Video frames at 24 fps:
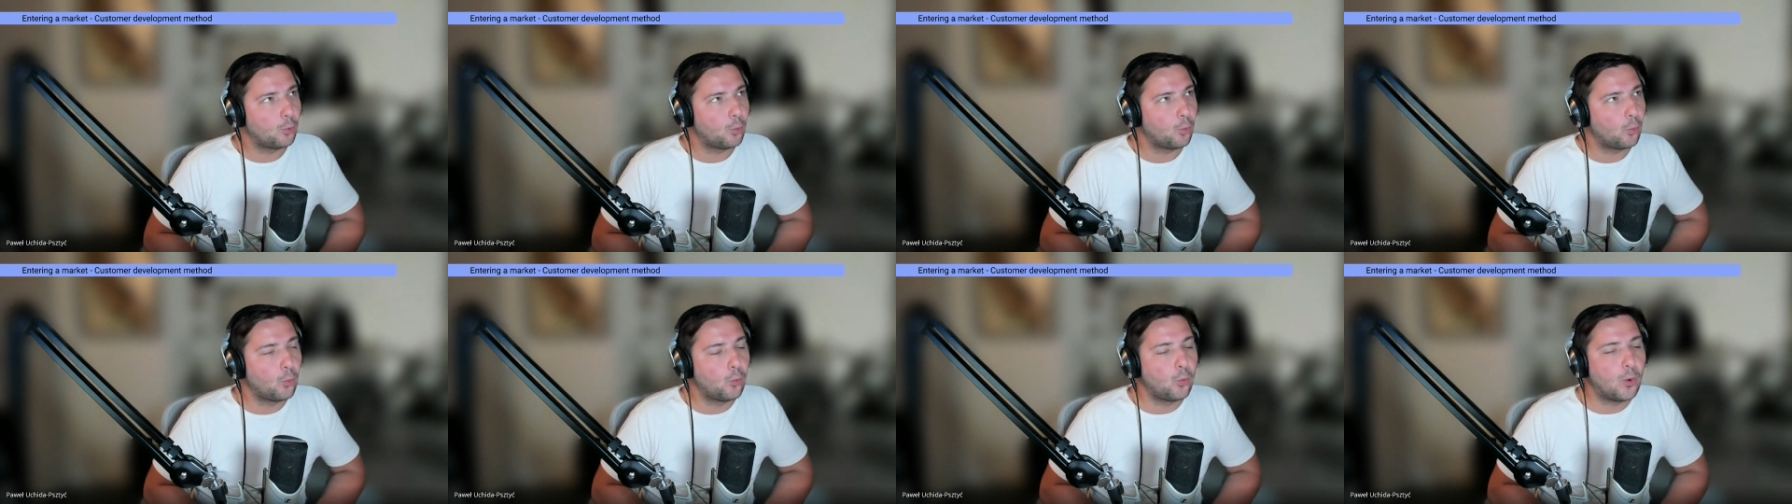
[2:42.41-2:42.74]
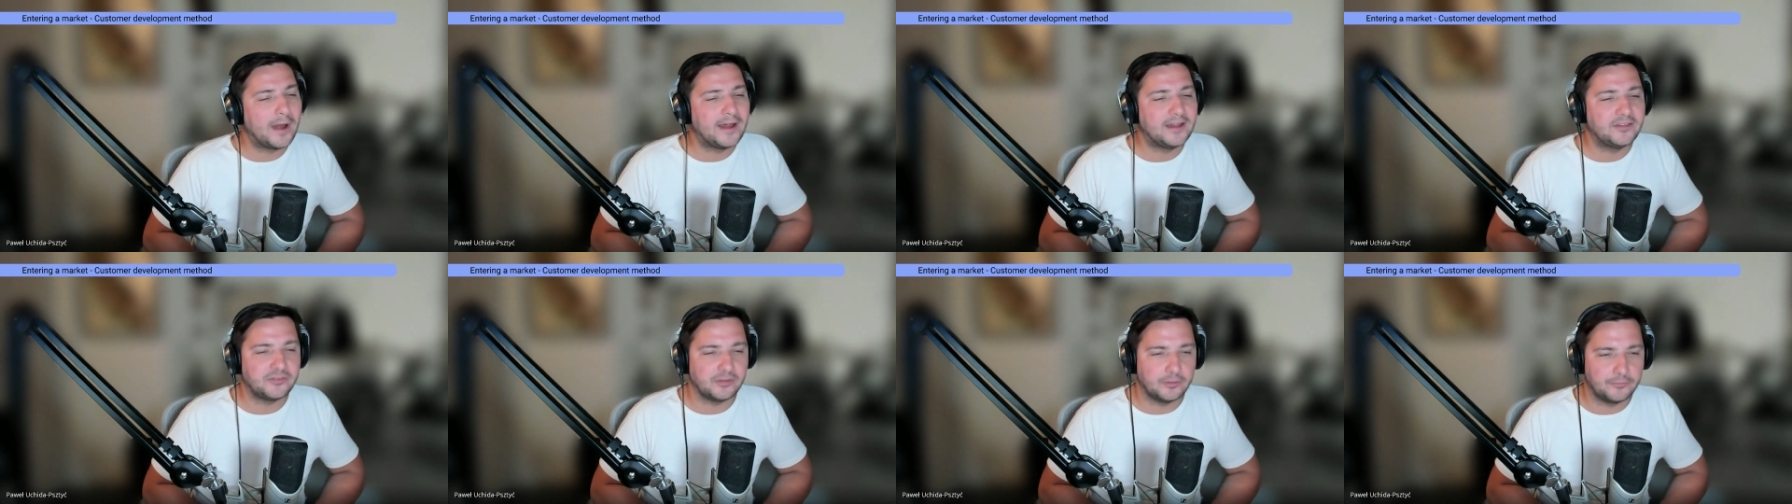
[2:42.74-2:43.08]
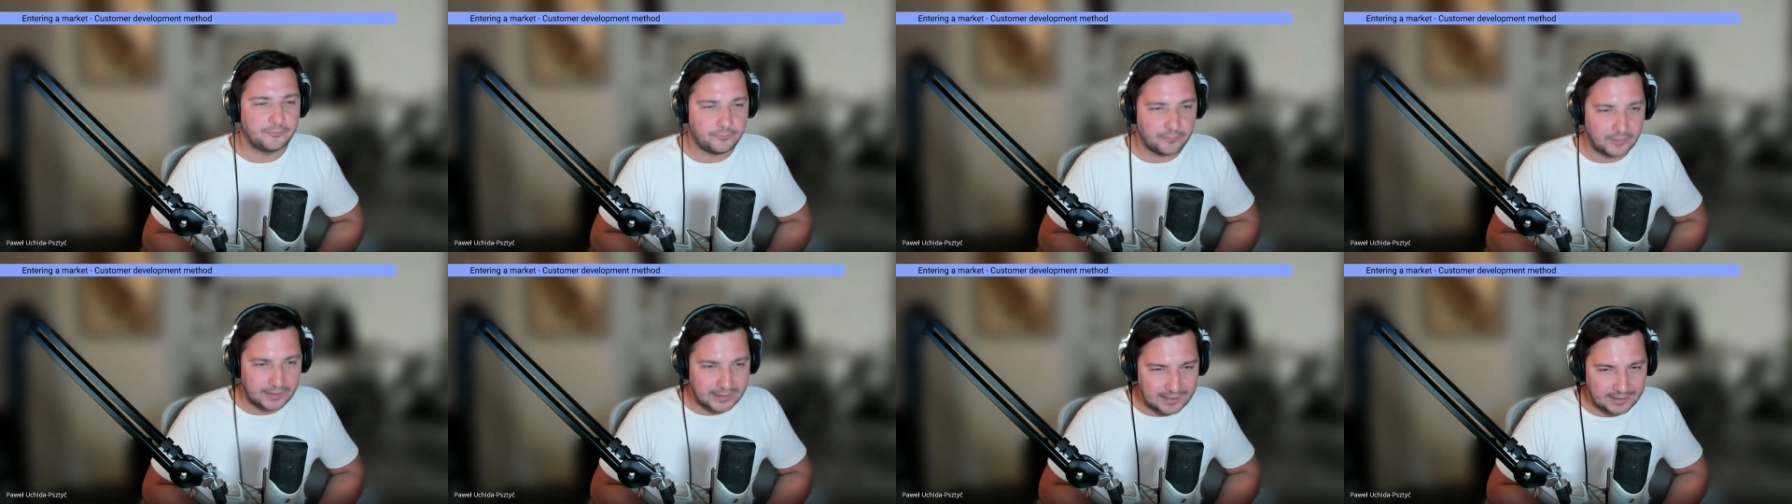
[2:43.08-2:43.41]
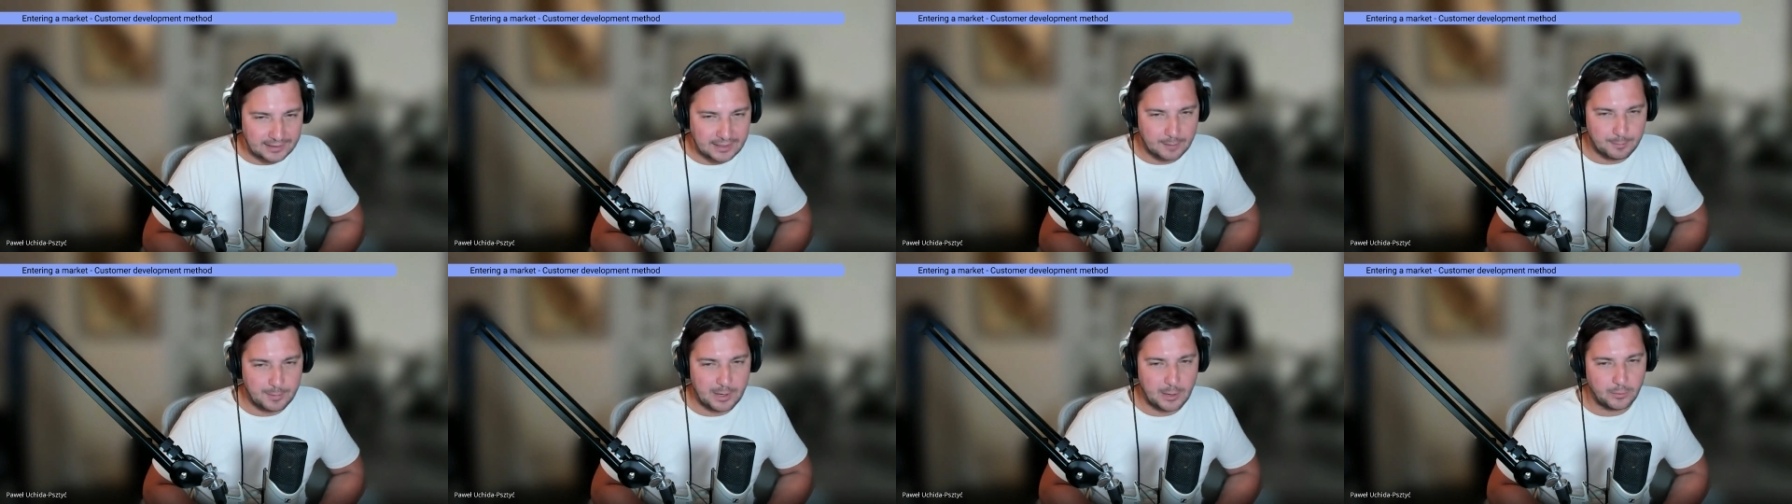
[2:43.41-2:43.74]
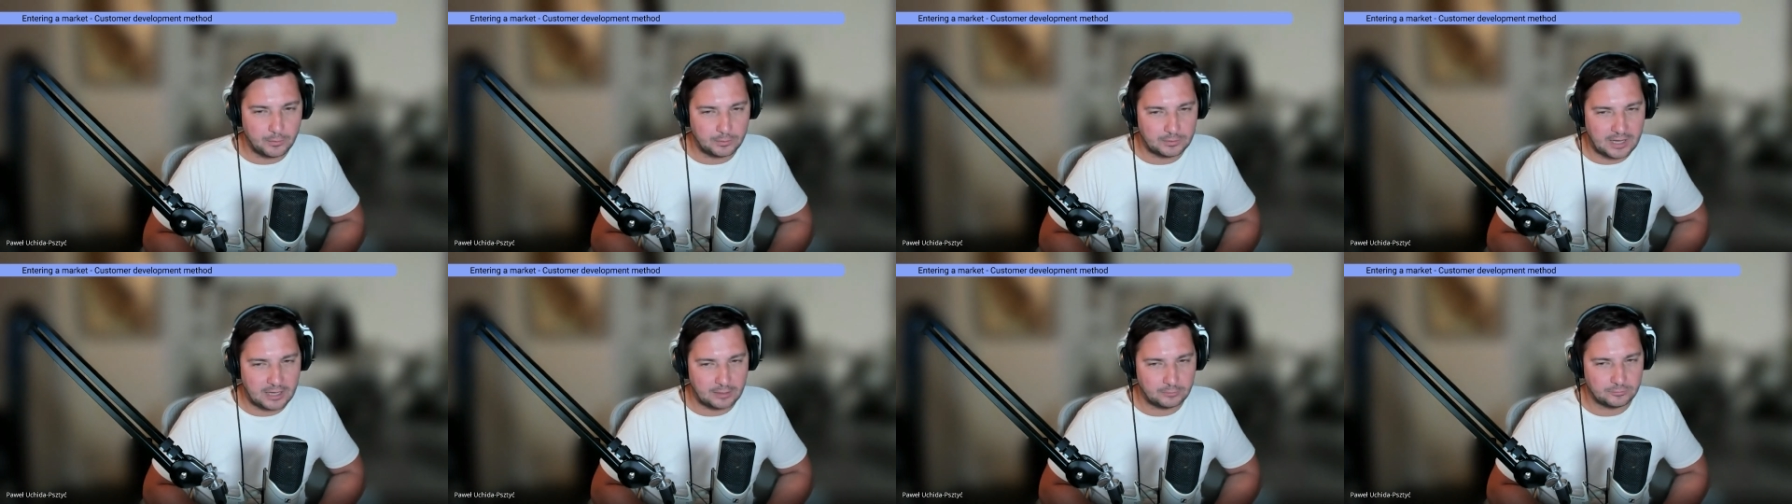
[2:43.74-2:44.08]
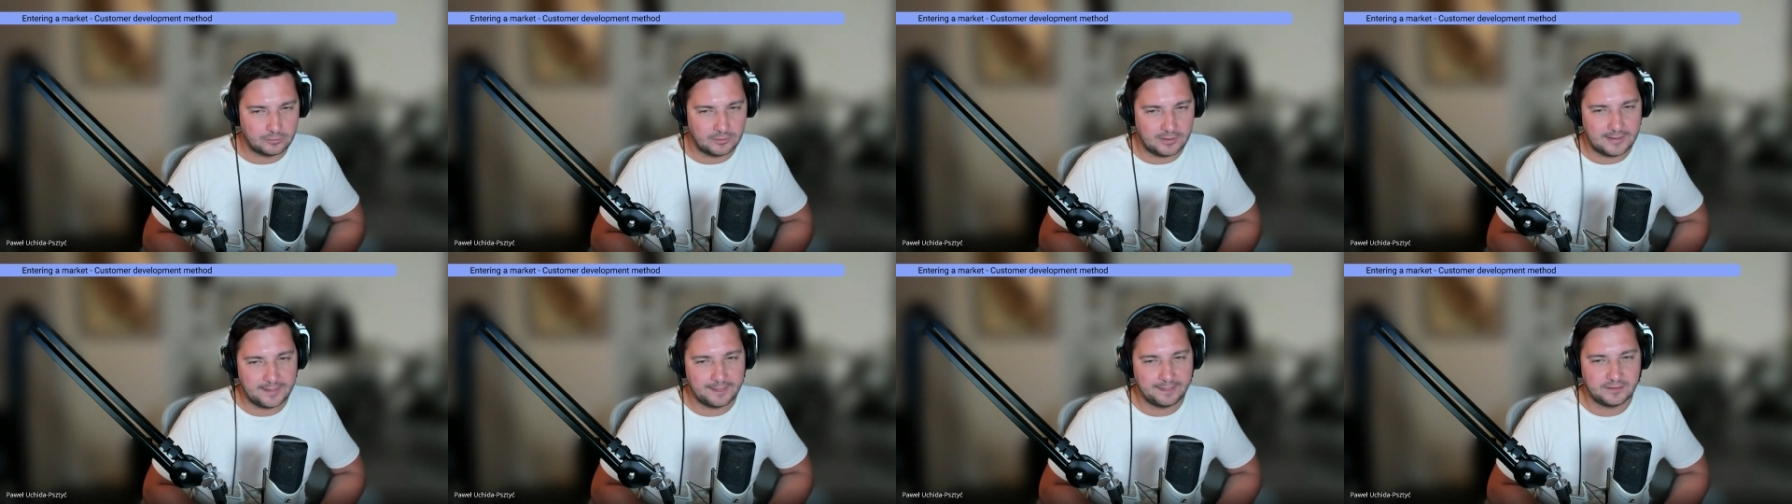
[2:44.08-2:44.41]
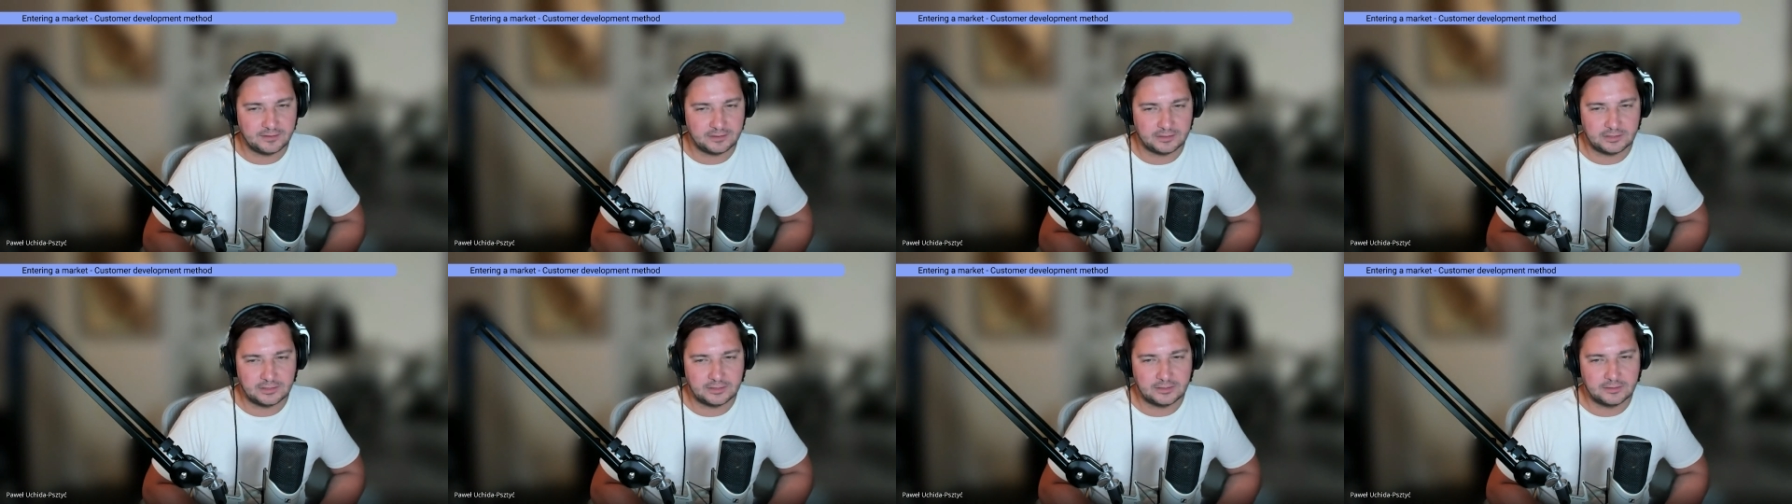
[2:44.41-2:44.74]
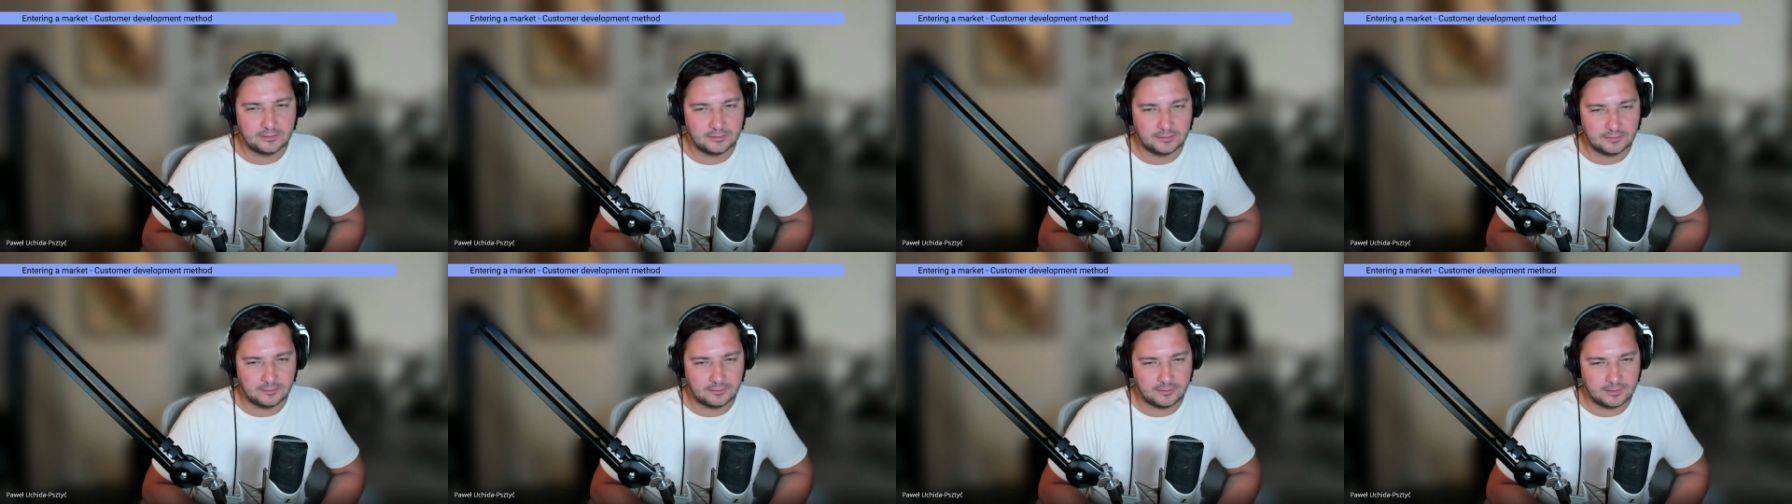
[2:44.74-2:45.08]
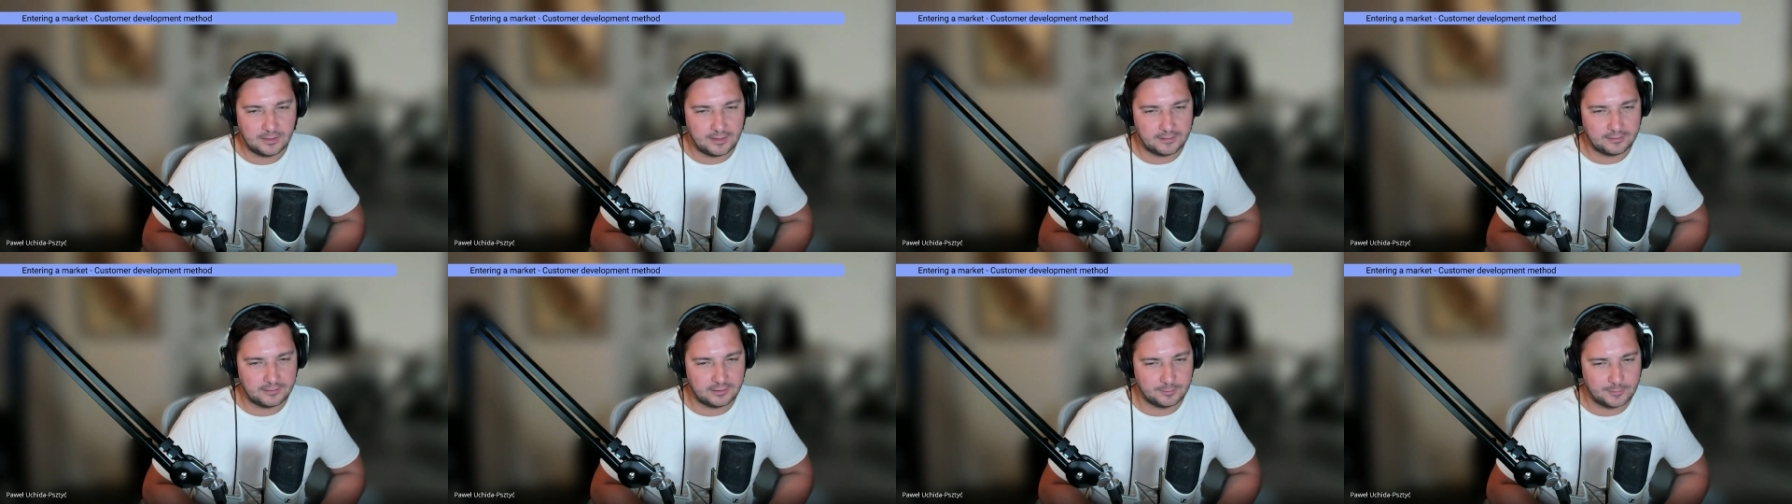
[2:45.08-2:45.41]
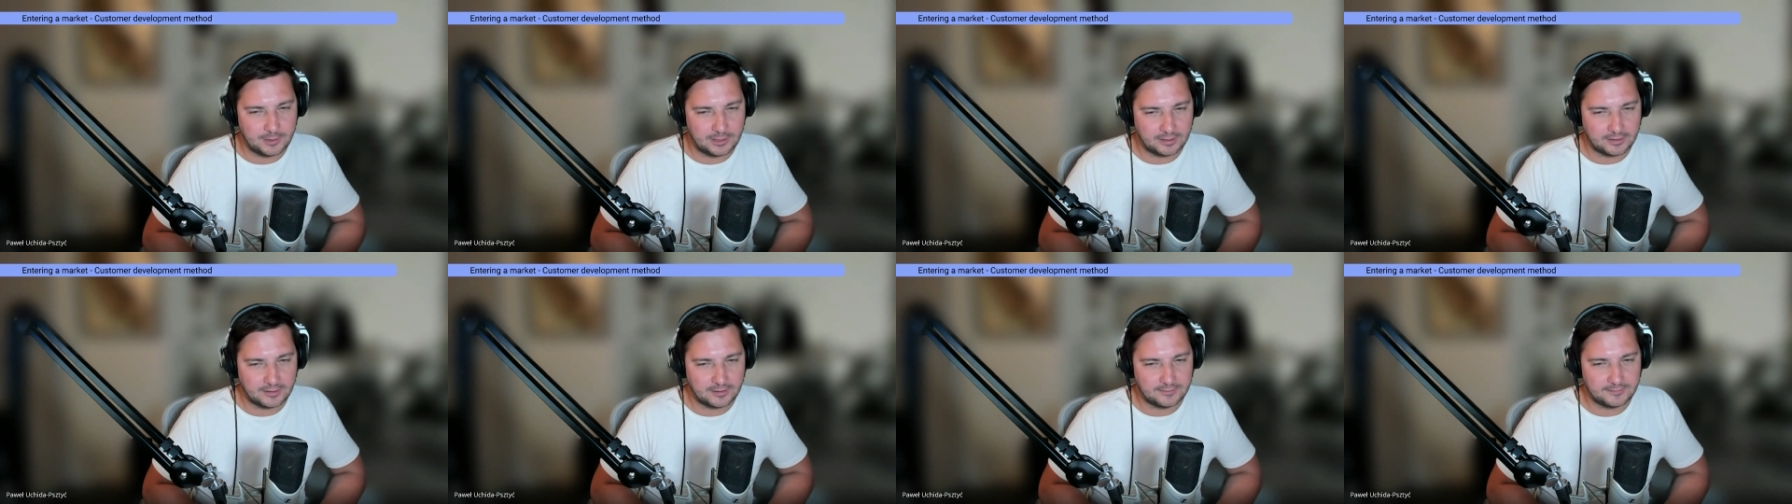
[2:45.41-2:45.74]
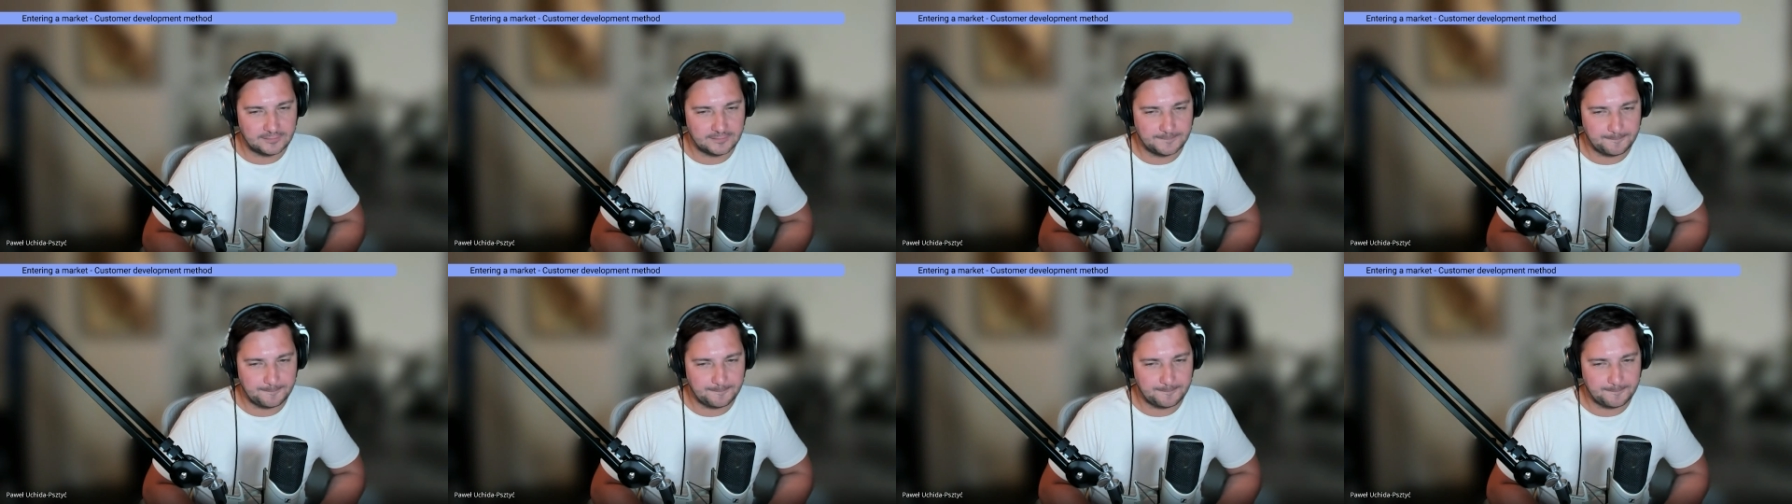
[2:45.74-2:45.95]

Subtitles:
ways of thinking about how to enter market.